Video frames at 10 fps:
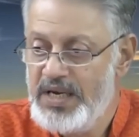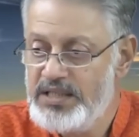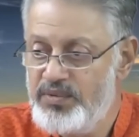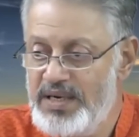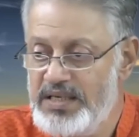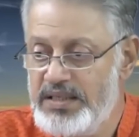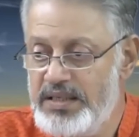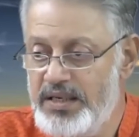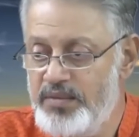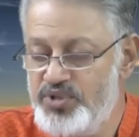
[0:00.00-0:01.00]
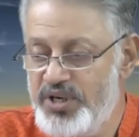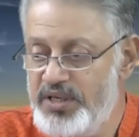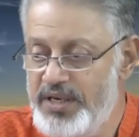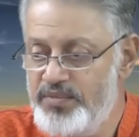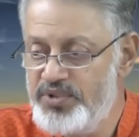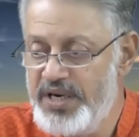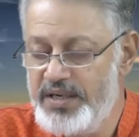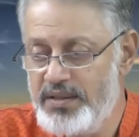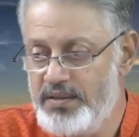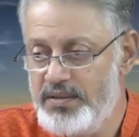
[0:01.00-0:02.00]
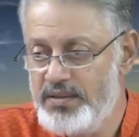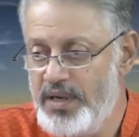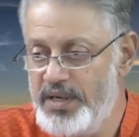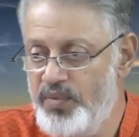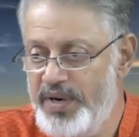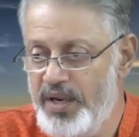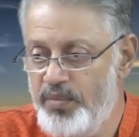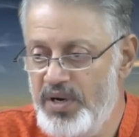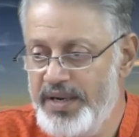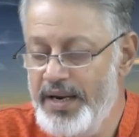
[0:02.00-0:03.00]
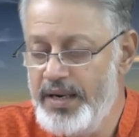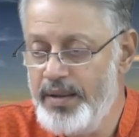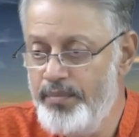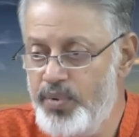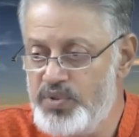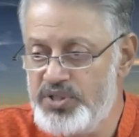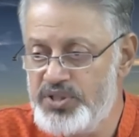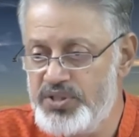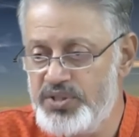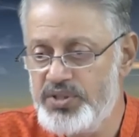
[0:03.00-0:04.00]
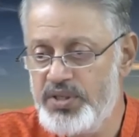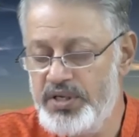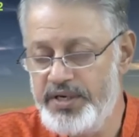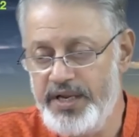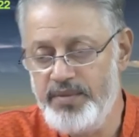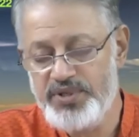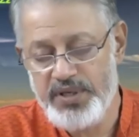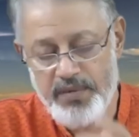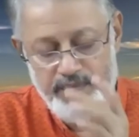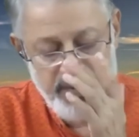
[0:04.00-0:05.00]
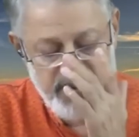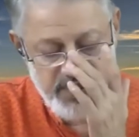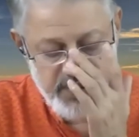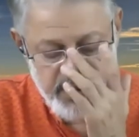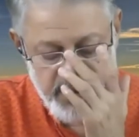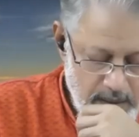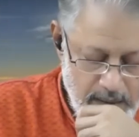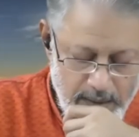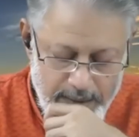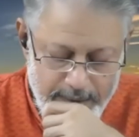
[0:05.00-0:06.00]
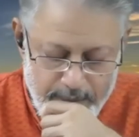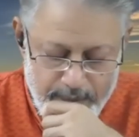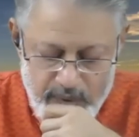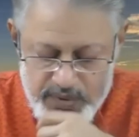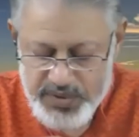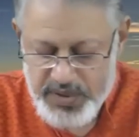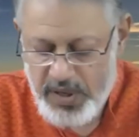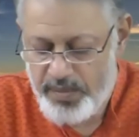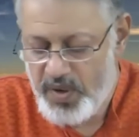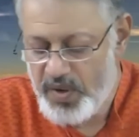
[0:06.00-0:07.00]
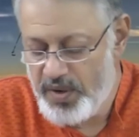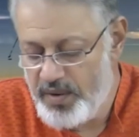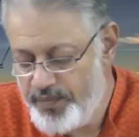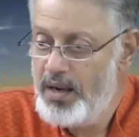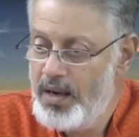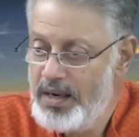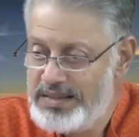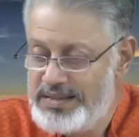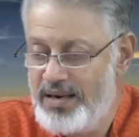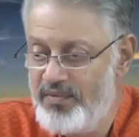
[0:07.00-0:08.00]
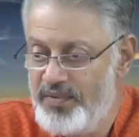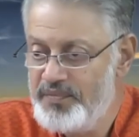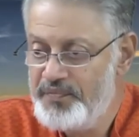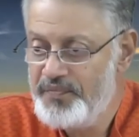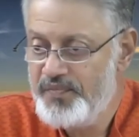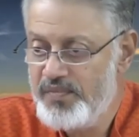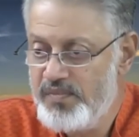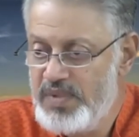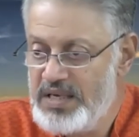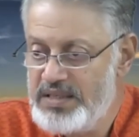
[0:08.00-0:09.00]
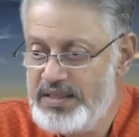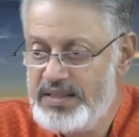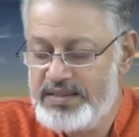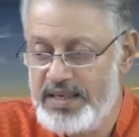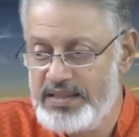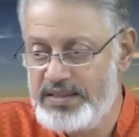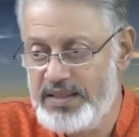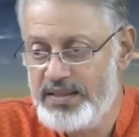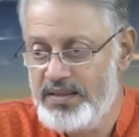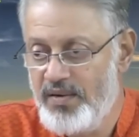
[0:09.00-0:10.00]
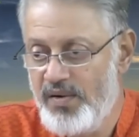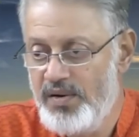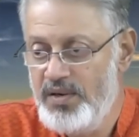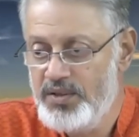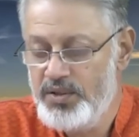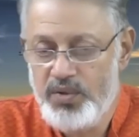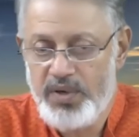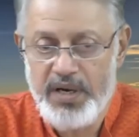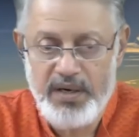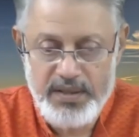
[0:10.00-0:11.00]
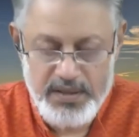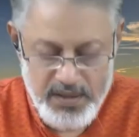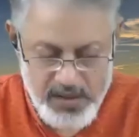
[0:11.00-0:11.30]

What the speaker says: as well as in dream state. Dream state, unavoidable. It imposes, the dreams imposes, it imposes upon itself because it is thrusted. You cannot